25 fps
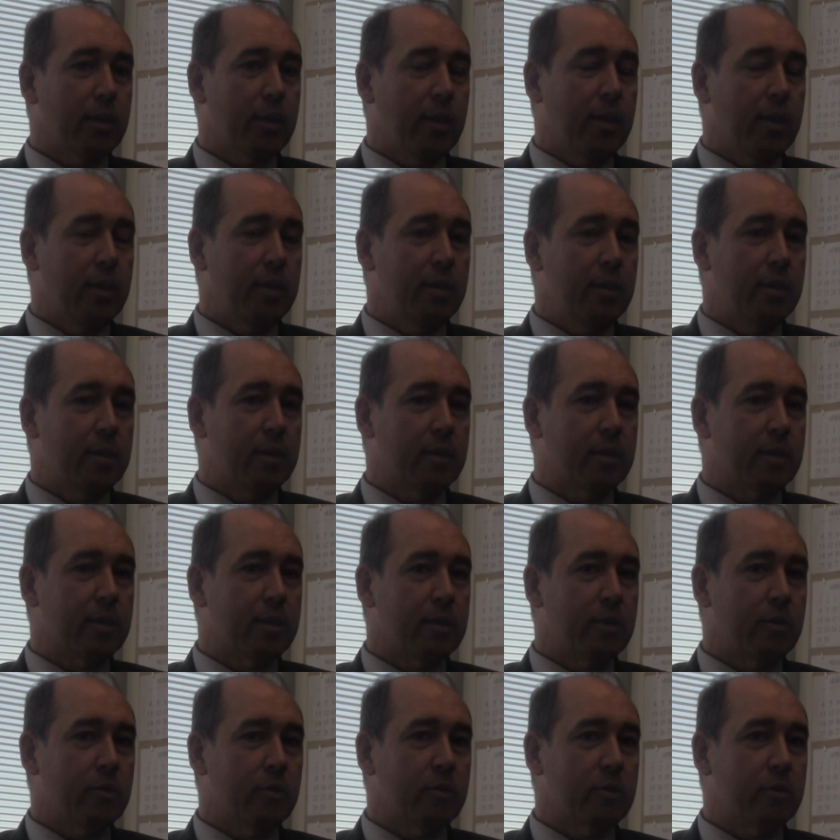and
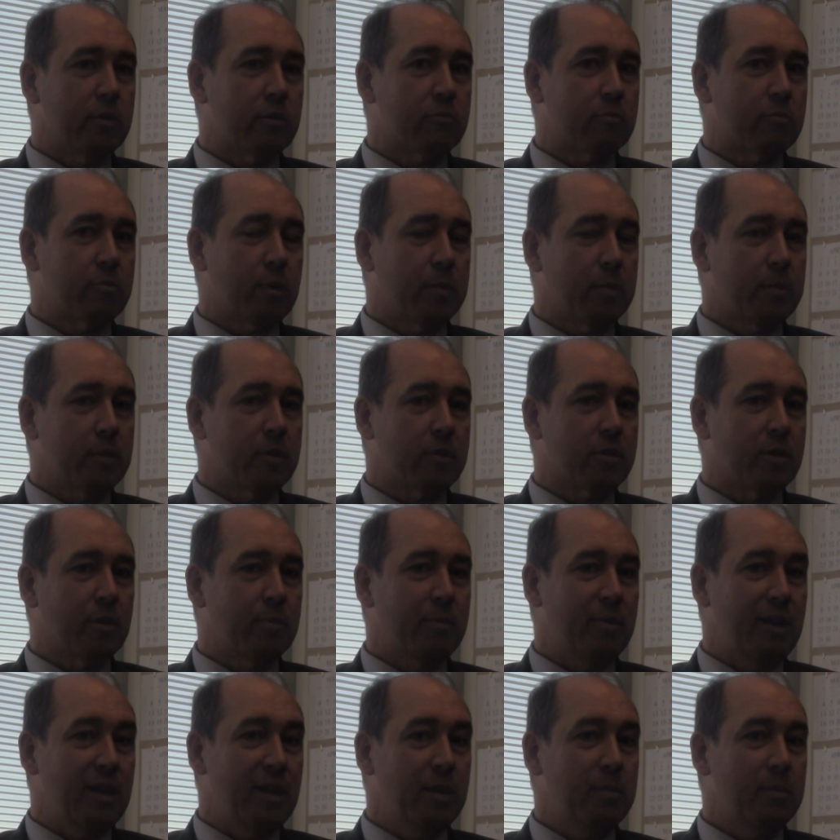there's probably some
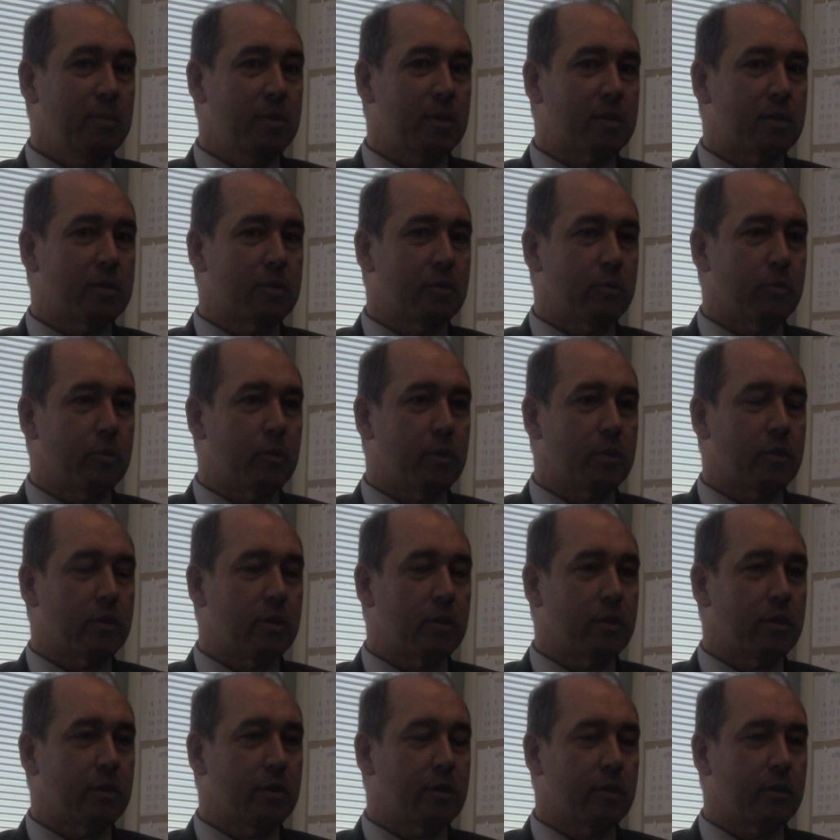limit to what
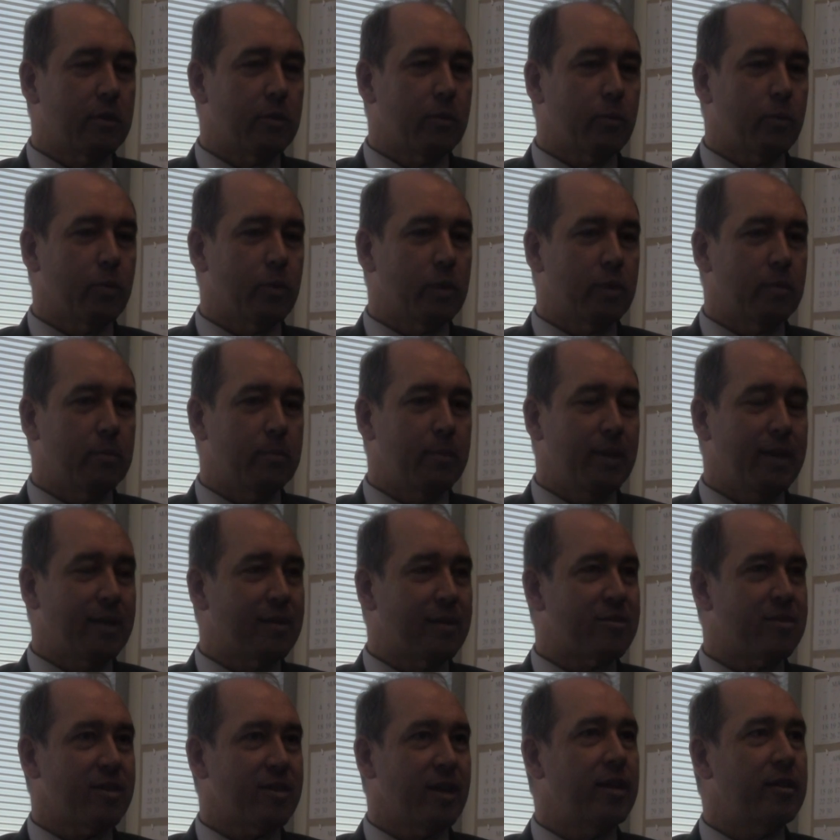what
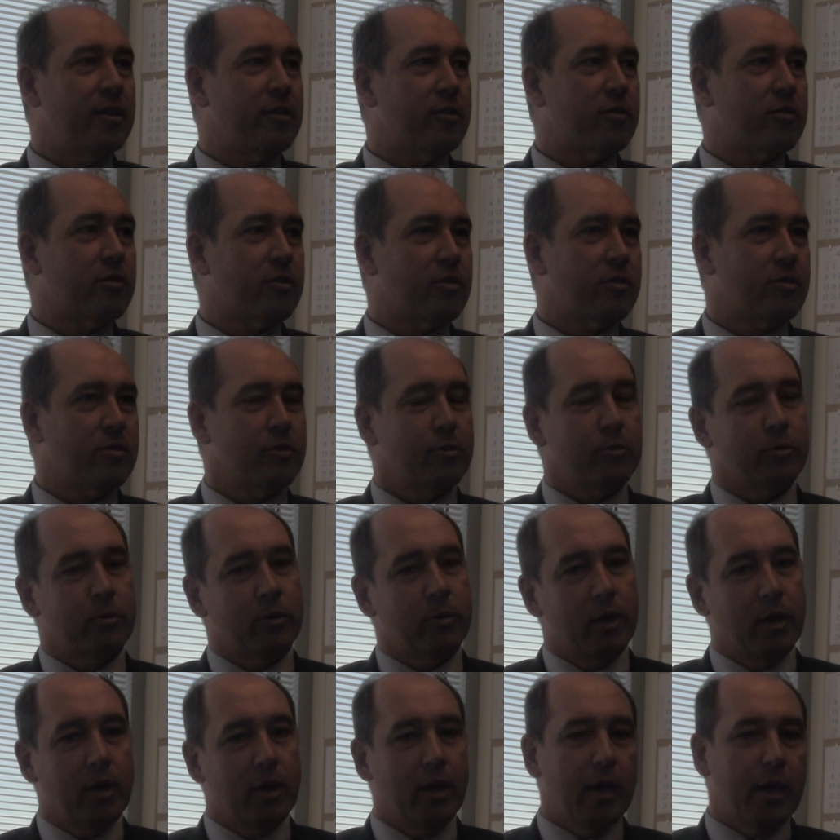makes sense. So
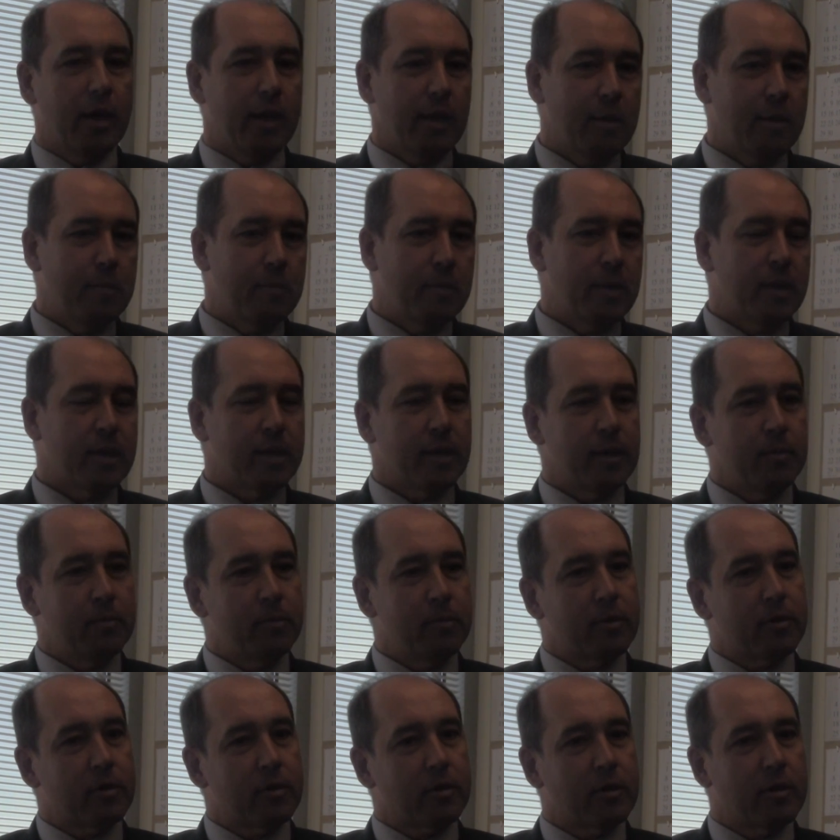it
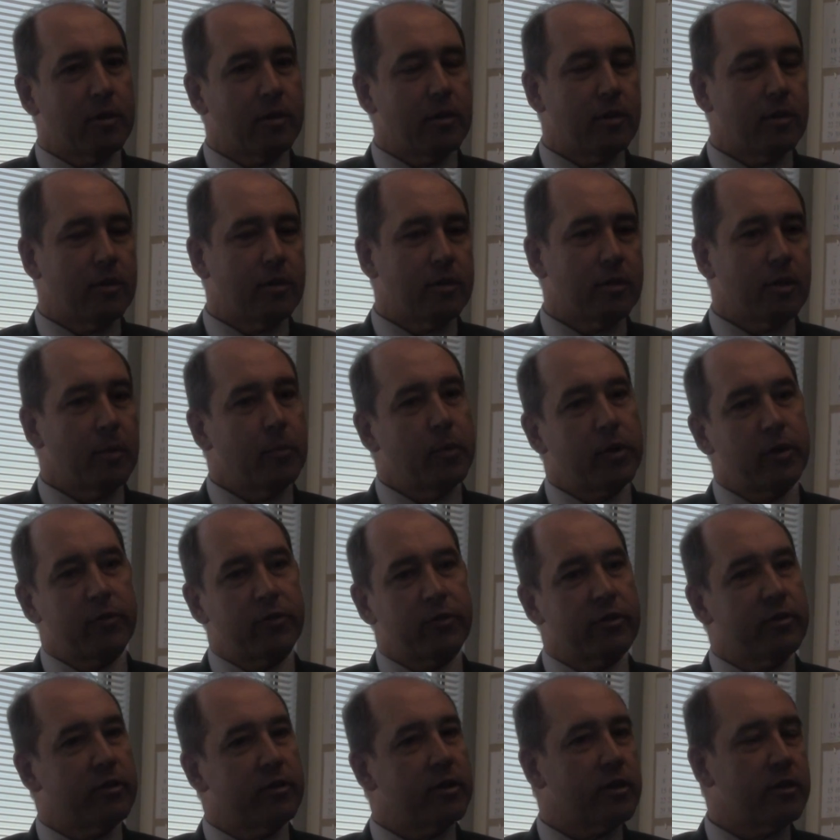becomes somewhat of
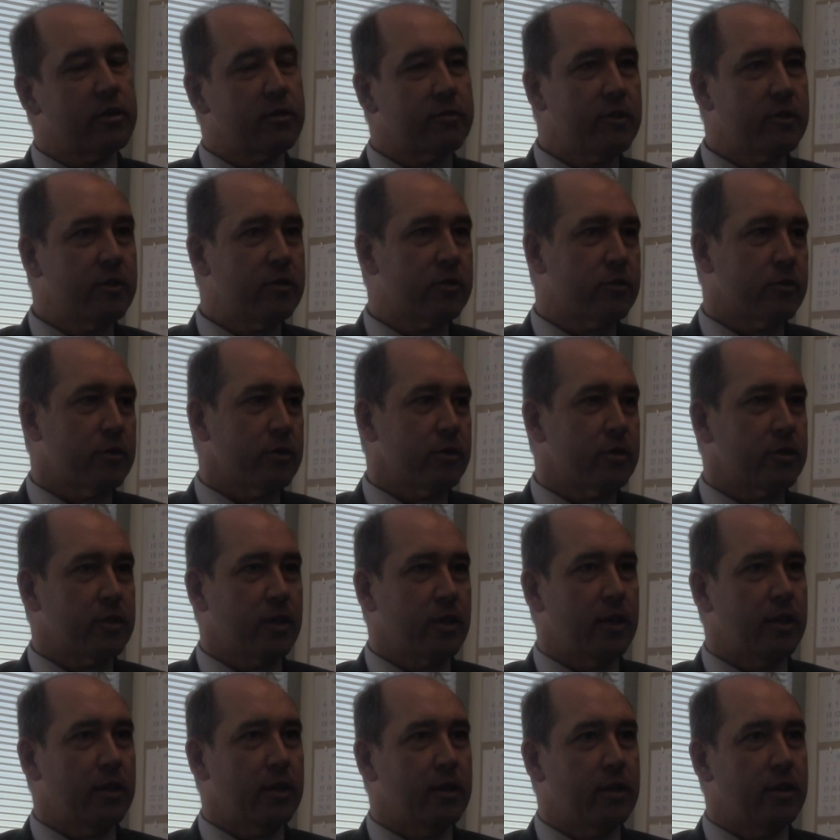a critical resource
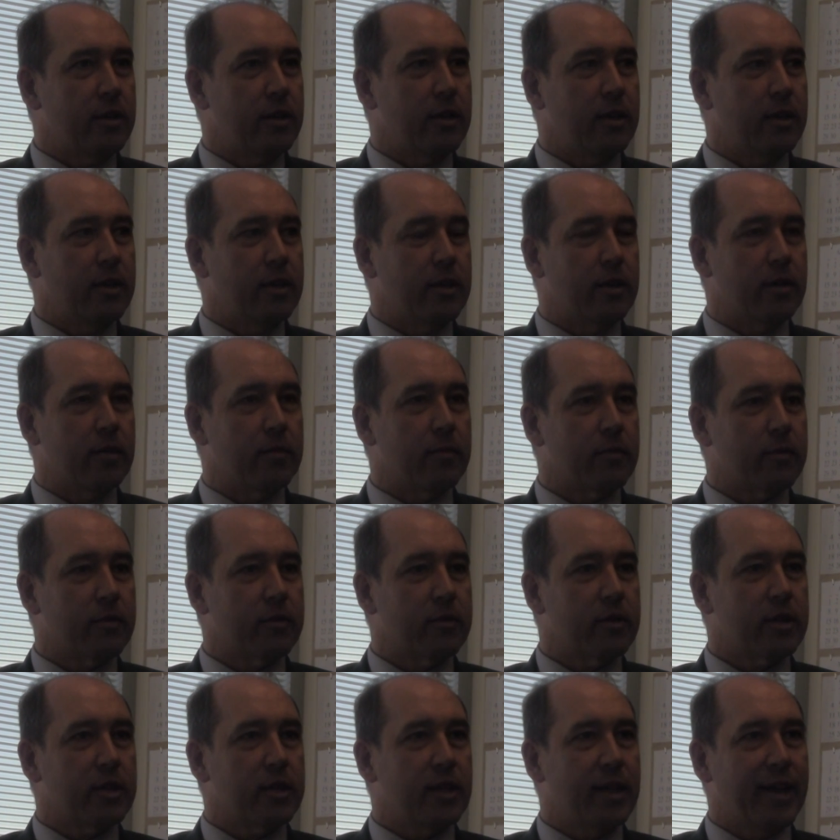then, and a
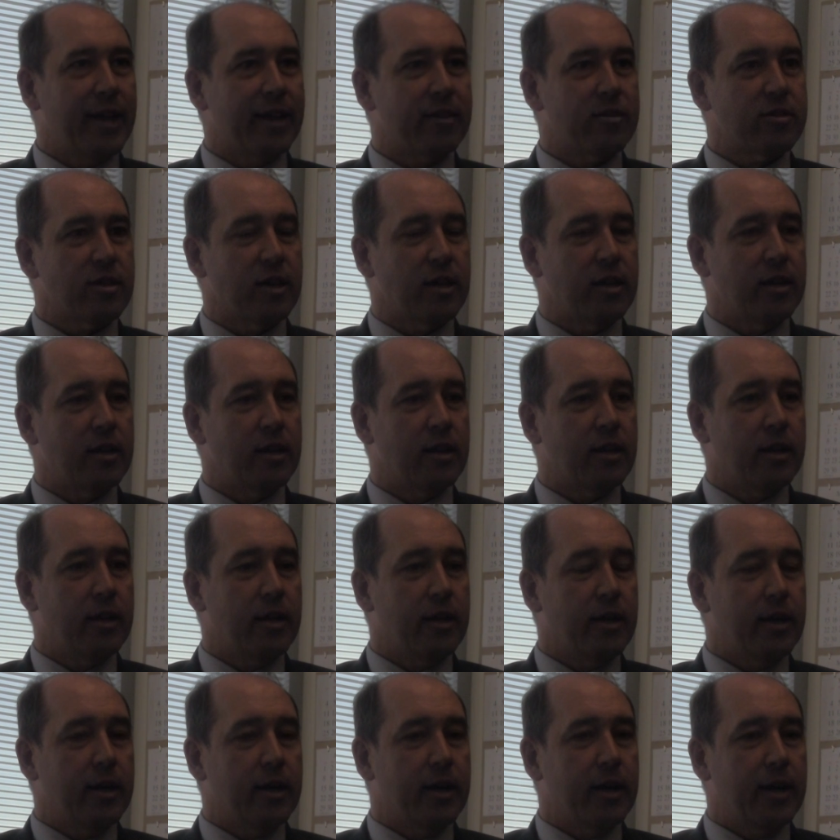critical asset.
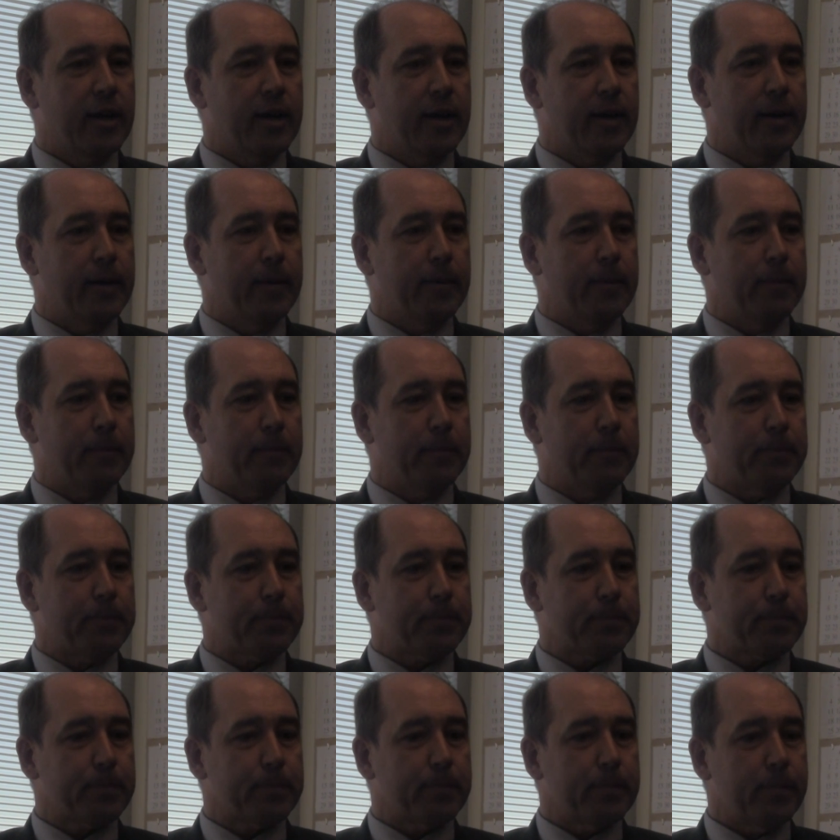
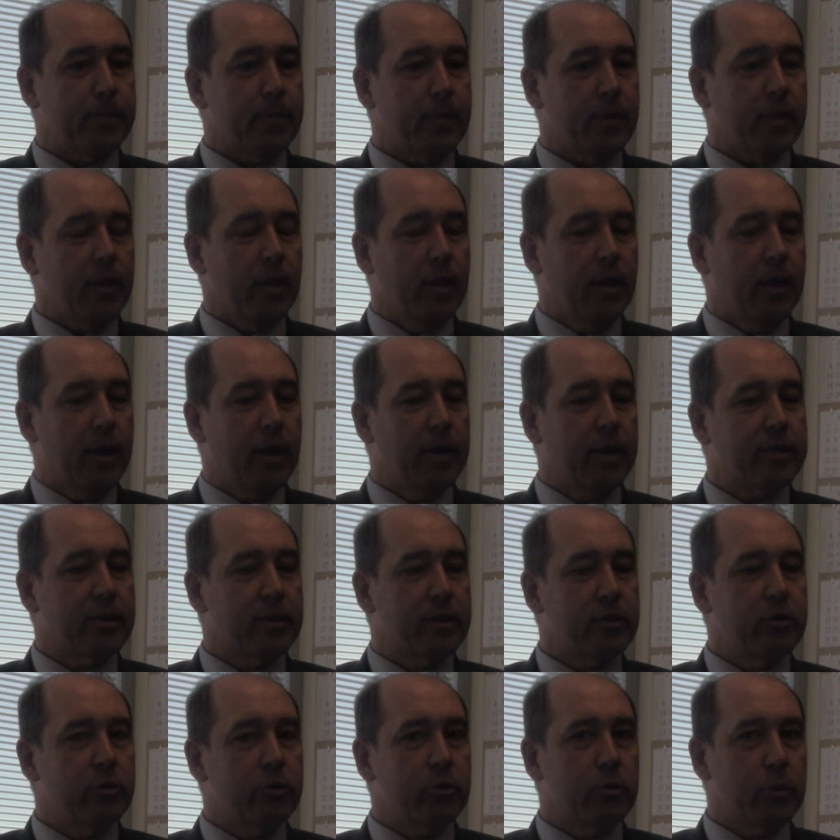I
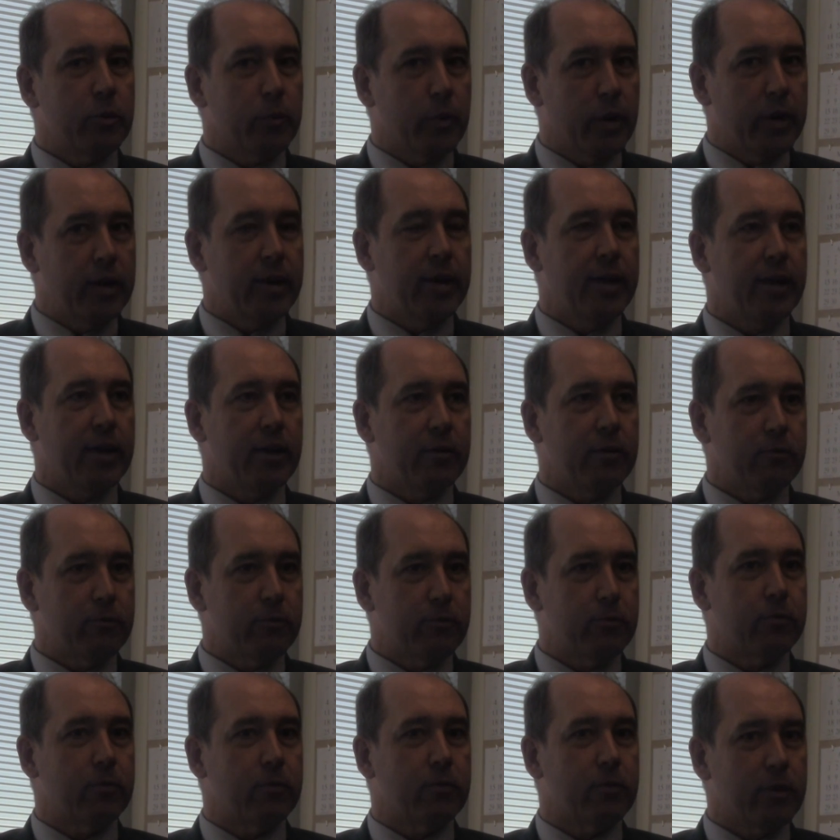think you would want to have
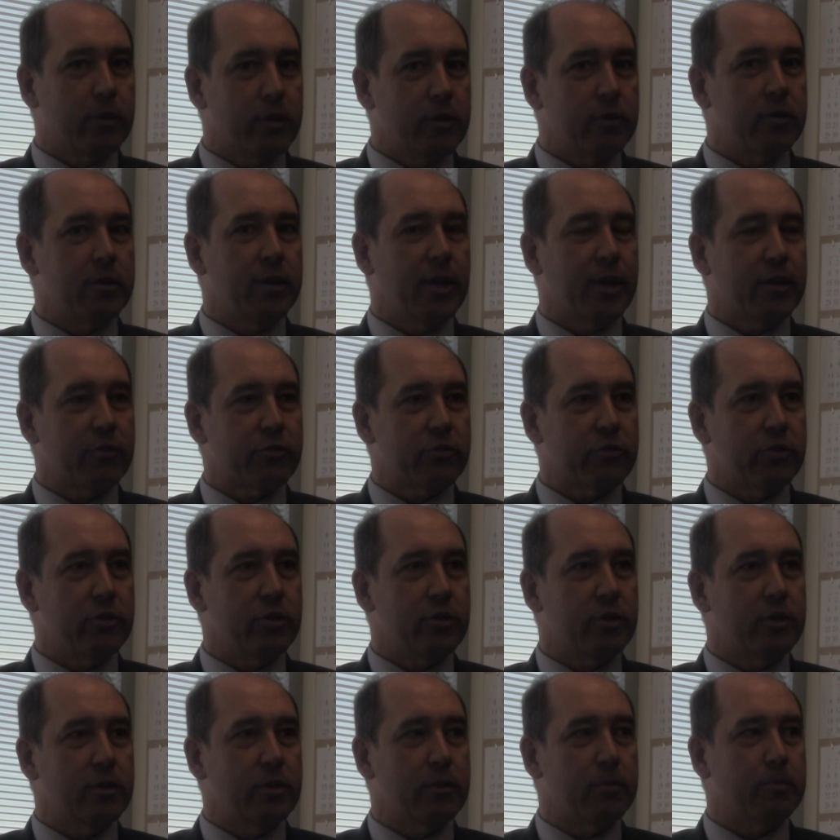
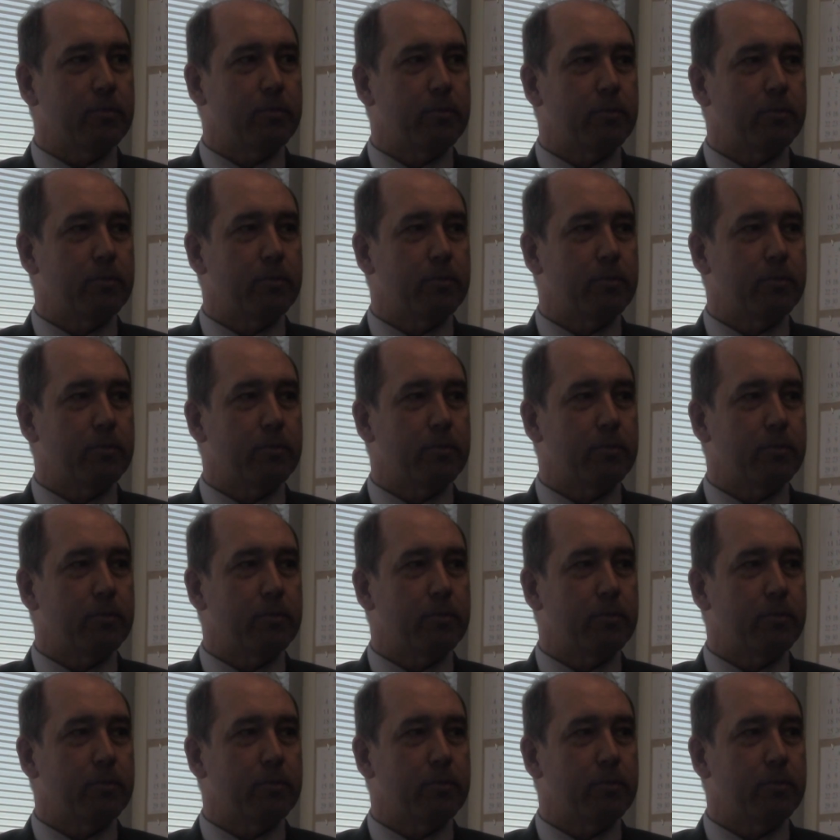international